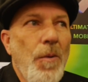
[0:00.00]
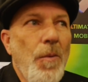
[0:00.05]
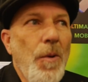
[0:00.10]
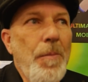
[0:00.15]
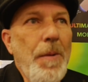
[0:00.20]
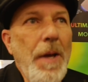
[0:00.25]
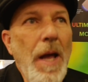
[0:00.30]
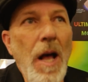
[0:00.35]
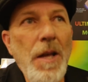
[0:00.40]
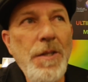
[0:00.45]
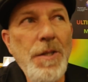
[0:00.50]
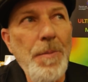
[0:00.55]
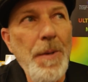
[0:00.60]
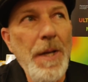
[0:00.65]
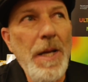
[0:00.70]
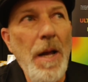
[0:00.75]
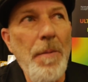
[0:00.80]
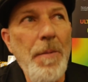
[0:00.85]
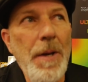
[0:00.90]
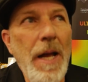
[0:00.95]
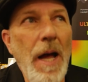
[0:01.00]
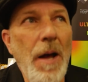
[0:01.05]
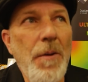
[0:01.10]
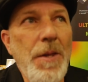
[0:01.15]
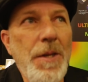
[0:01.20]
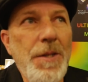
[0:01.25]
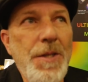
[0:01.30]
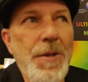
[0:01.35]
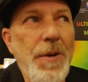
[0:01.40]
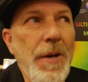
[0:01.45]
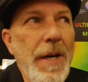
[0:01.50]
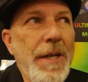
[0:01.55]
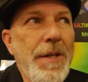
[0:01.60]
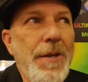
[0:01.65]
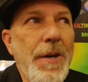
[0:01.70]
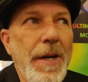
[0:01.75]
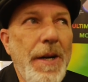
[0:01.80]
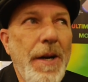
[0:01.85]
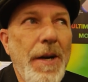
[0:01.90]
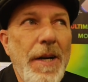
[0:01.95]
We'll be also be coming out with a string
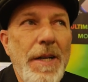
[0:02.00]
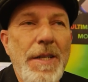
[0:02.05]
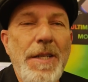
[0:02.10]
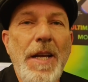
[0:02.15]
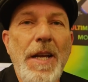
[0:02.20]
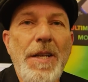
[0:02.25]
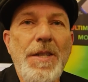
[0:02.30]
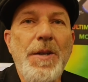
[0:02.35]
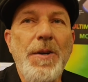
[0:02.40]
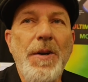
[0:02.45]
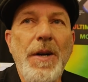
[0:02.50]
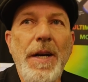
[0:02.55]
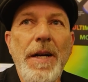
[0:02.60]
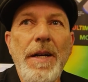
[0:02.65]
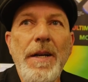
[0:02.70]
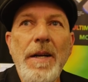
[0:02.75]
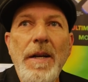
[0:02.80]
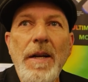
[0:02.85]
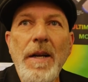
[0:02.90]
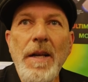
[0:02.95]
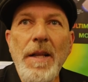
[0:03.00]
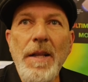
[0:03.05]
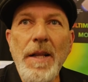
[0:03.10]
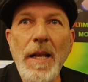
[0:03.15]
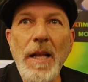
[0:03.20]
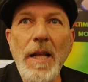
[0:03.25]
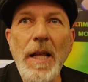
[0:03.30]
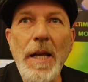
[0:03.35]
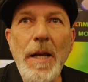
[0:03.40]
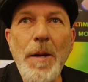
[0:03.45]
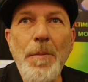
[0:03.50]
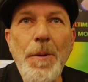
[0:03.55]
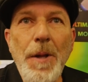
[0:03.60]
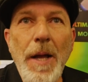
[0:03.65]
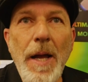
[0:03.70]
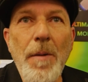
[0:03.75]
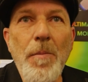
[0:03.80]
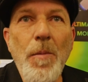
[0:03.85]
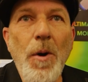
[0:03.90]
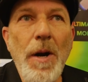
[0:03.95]
trigger accessory that'll let you
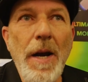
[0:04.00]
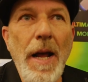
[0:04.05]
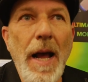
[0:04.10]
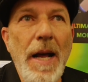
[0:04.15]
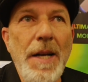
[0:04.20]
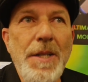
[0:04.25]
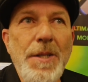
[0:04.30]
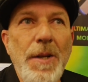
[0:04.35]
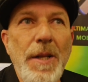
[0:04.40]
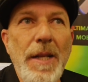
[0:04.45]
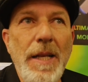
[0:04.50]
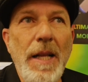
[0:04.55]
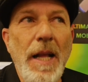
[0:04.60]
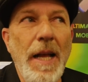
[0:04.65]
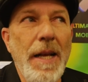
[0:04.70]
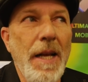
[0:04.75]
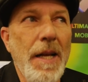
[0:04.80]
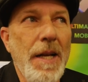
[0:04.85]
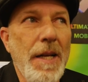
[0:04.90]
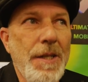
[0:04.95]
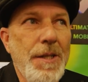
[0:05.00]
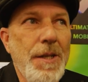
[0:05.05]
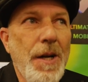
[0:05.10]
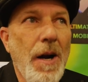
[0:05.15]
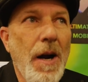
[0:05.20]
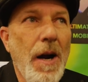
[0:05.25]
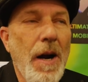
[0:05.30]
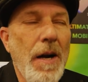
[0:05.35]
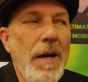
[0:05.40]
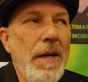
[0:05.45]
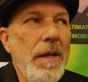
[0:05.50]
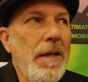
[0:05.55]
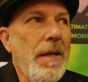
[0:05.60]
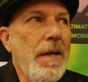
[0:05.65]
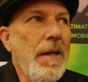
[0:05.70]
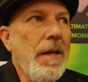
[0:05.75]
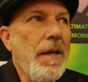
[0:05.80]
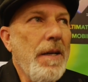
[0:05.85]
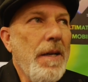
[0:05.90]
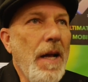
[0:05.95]
play it more naturally like a guitar
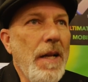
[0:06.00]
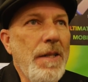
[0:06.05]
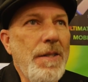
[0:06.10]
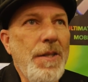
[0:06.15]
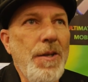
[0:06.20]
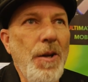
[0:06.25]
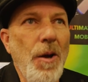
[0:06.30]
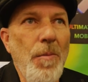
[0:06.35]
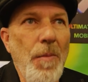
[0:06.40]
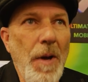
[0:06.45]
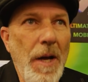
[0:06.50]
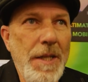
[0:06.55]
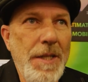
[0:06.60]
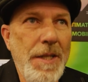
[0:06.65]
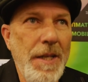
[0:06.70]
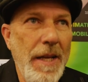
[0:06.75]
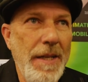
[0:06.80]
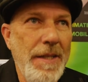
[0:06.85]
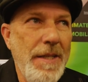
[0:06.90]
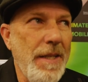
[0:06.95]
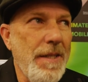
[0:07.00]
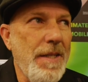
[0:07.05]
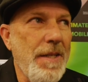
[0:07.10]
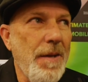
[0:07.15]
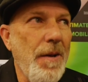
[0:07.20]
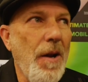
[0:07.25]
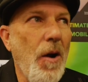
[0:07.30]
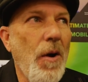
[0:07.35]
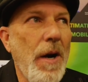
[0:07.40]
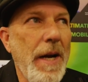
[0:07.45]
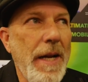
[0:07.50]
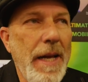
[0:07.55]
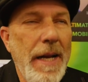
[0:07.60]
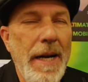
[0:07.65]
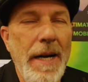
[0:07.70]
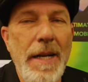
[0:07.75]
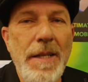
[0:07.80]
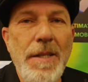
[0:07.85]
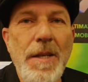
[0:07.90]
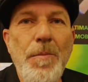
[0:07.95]
not so much as it's
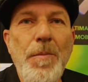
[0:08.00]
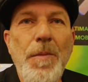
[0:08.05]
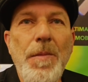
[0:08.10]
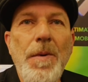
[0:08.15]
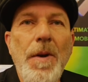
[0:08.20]
oriented as an